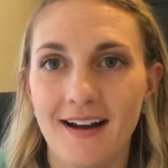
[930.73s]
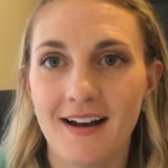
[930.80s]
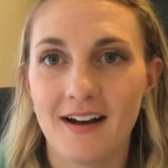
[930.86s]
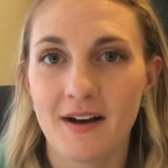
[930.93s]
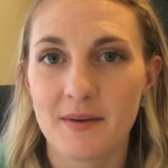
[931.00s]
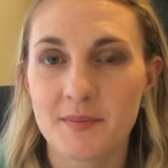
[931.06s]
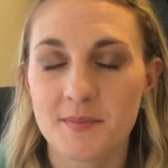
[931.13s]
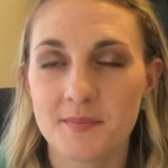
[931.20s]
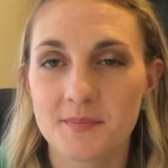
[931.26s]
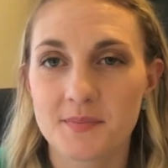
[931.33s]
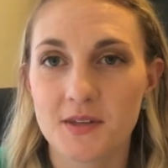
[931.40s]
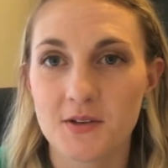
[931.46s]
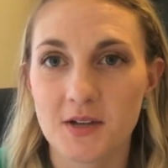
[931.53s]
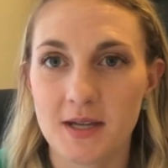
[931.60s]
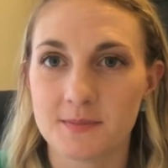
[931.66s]
minutes.
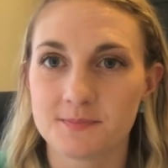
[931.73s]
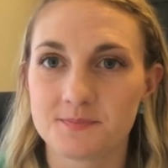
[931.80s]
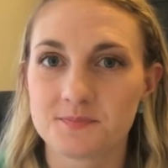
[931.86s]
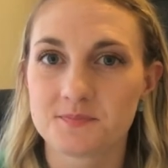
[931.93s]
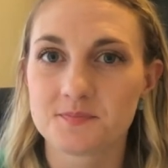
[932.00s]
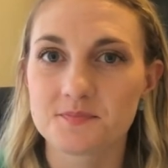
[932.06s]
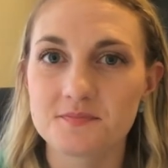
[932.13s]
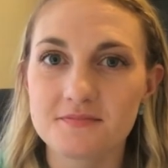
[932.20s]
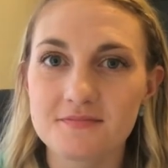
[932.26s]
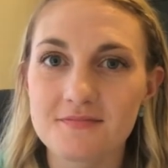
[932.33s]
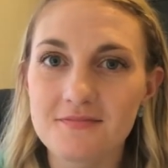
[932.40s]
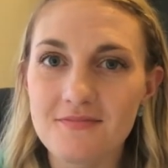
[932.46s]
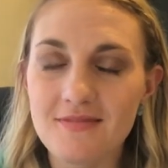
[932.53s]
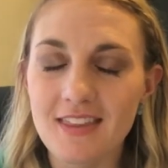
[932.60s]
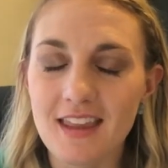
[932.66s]
Okay.
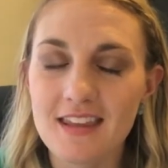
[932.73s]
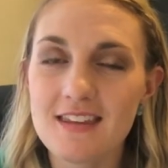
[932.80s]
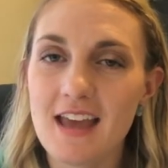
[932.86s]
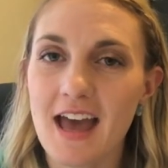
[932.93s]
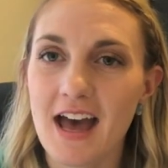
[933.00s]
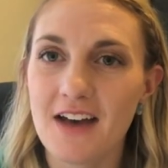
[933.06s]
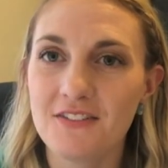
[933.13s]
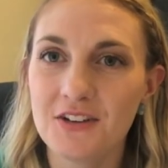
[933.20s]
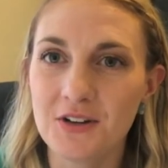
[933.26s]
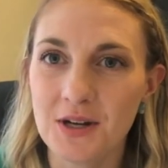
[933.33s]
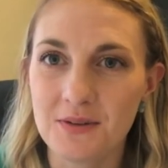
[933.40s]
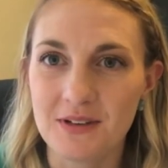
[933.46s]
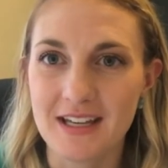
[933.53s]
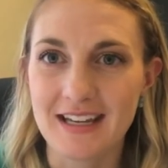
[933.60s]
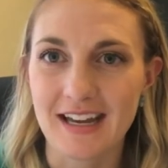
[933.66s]
Have a
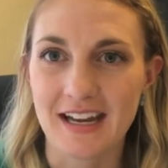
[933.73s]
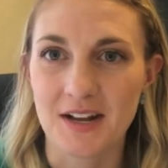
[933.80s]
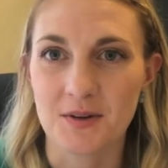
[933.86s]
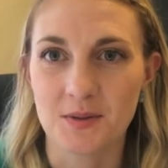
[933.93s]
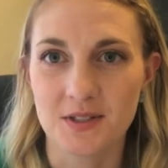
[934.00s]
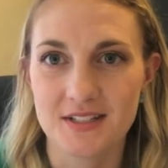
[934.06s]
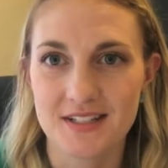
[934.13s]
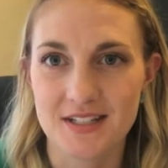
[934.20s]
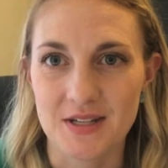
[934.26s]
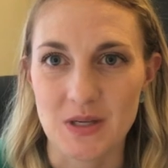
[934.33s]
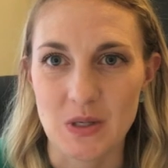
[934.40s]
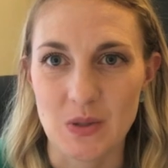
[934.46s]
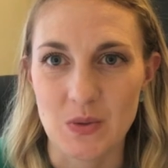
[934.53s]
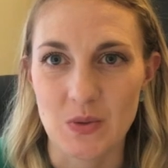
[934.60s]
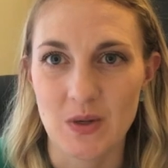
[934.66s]
great week, and I will see
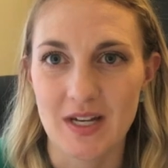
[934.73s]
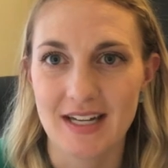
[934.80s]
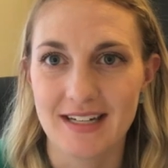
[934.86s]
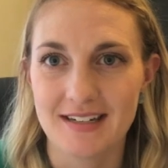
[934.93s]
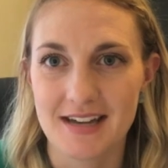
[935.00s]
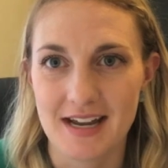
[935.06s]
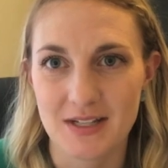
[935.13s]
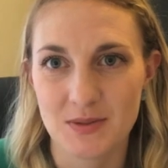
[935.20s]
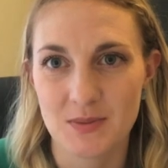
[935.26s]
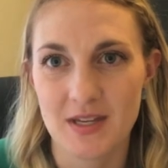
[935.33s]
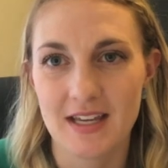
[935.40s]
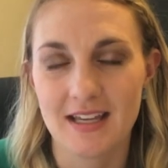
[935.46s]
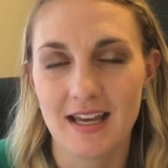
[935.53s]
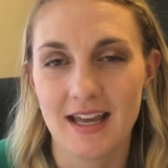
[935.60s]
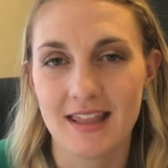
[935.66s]
you next
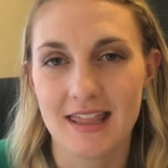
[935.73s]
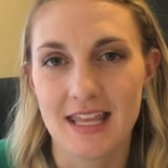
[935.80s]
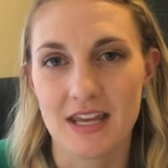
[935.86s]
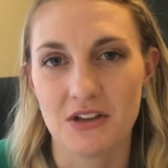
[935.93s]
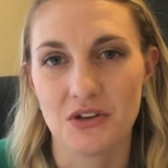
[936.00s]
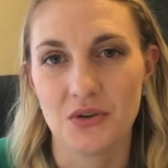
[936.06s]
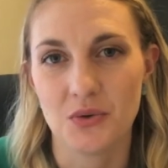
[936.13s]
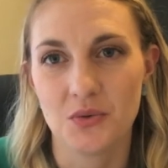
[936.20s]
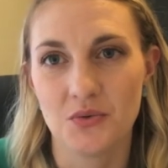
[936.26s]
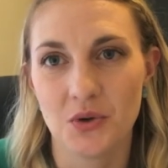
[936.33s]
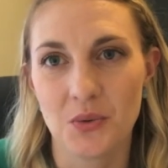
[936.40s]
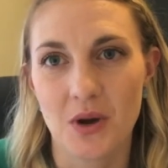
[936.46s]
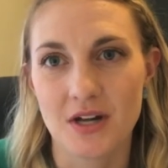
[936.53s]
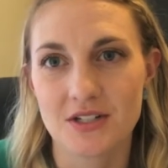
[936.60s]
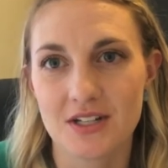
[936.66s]
week. And thank you
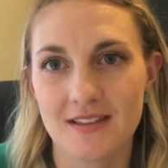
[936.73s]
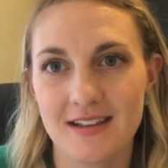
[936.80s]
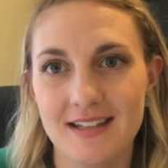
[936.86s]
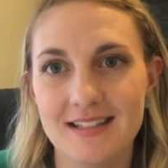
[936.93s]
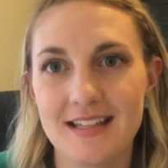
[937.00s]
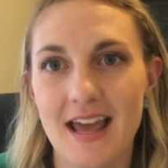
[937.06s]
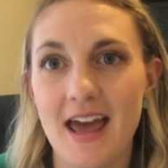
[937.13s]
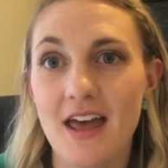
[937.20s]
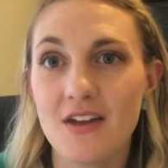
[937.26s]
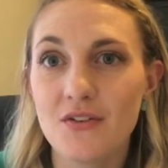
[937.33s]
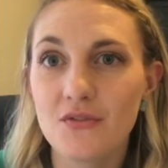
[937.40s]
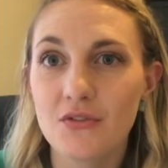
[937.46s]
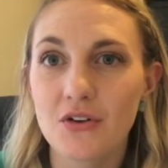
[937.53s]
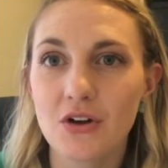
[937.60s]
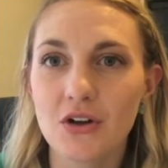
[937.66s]
for watching this
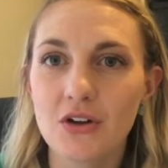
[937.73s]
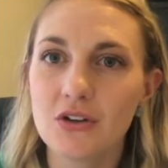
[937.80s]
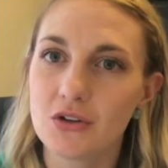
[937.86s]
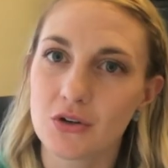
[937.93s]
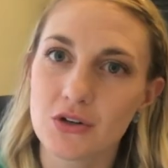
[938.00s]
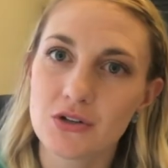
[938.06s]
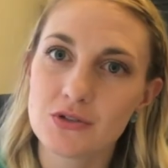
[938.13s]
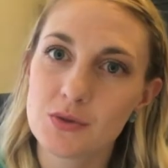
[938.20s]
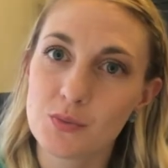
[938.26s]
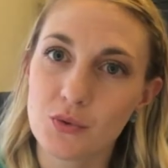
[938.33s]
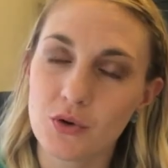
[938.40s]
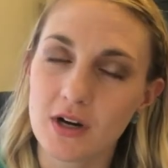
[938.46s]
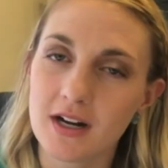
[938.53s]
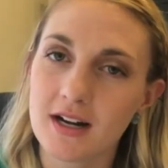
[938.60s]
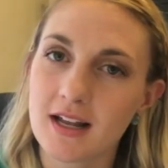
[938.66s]
and for your
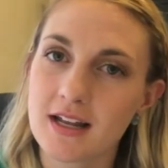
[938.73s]
support.